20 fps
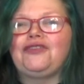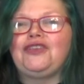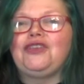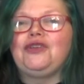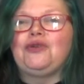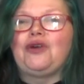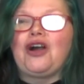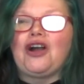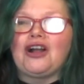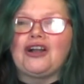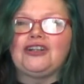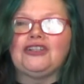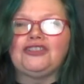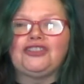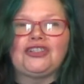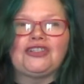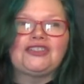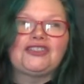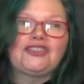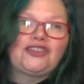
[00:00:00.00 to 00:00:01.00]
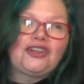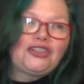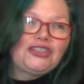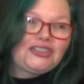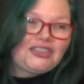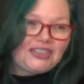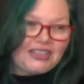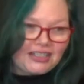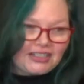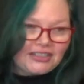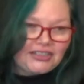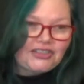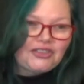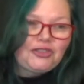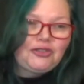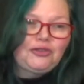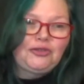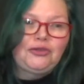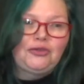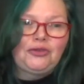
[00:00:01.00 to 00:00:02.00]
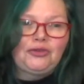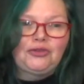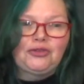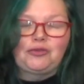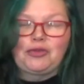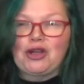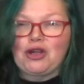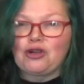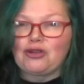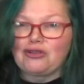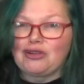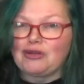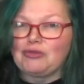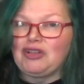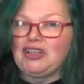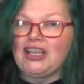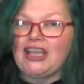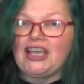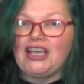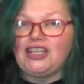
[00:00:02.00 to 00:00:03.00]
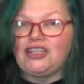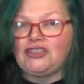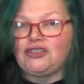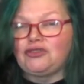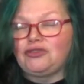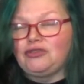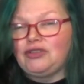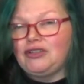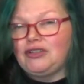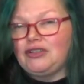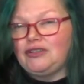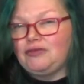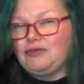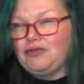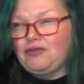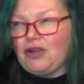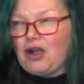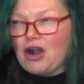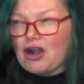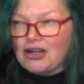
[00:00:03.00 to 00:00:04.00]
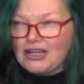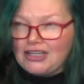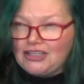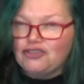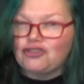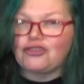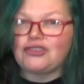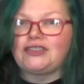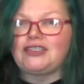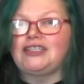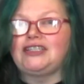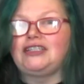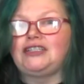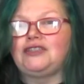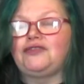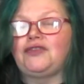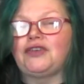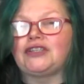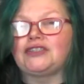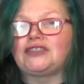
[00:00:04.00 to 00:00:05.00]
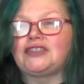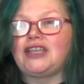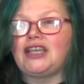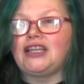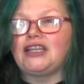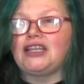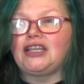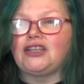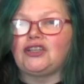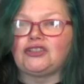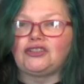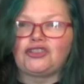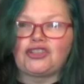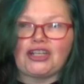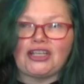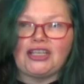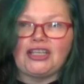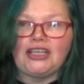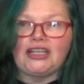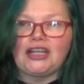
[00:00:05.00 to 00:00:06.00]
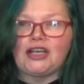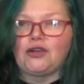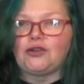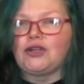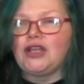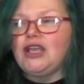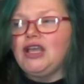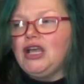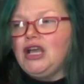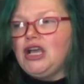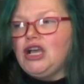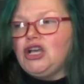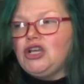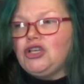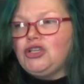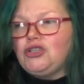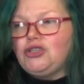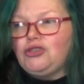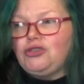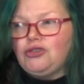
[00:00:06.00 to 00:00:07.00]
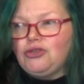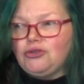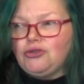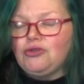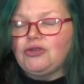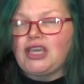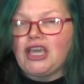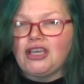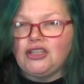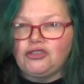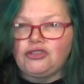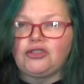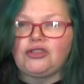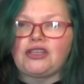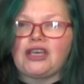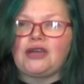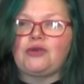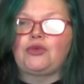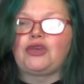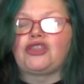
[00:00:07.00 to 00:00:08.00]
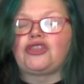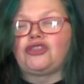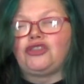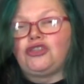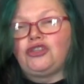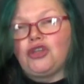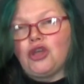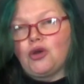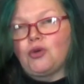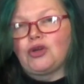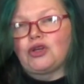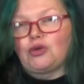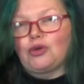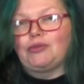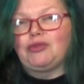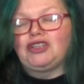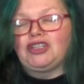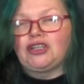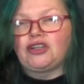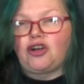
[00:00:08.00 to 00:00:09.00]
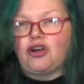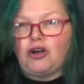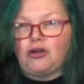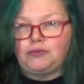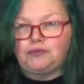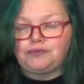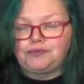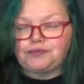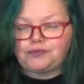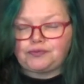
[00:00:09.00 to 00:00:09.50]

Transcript: you are just starting to get into the paranormal and are interested in investigating and checking it out, you can do that with no equipment at all.